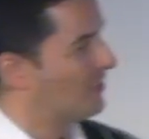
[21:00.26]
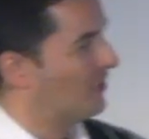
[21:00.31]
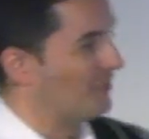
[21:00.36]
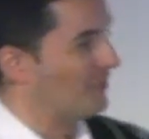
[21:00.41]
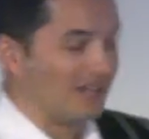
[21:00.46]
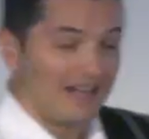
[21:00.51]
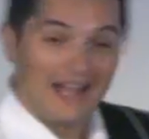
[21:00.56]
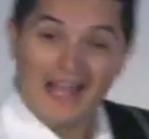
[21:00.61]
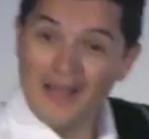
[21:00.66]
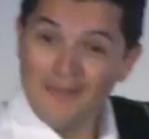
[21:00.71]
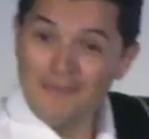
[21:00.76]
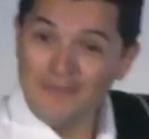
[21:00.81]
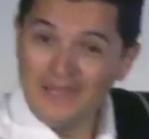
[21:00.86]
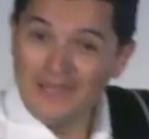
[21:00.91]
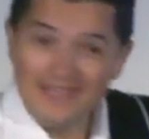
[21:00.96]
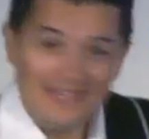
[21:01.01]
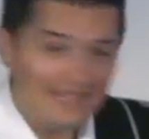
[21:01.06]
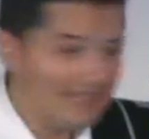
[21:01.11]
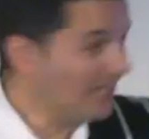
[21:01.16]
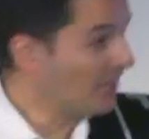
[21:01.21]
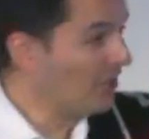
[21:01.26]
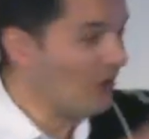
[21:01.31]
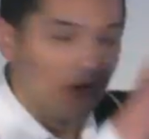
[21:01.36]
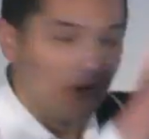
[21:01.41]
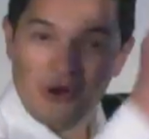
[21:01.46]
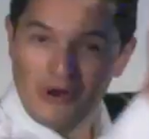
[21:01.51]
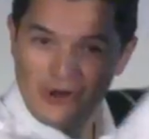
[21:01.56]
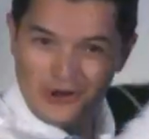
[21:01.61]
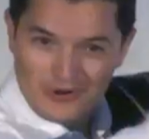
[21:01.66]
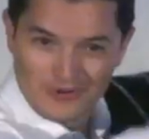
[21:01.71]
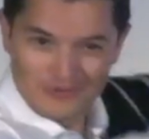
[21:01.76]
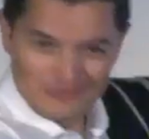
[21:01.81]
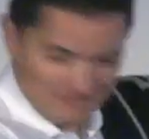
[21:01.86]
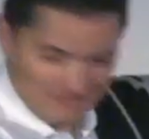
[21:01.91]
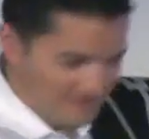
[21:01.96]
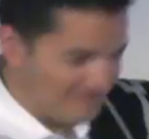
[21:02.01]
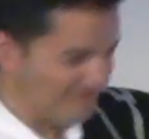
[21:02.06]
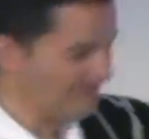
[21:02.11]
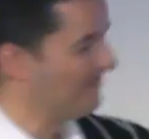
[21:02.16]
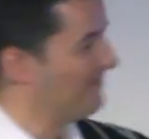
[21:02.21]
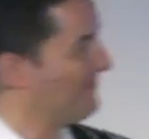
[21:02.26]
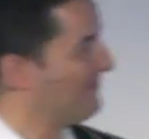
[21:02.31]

so they're happy and they go home.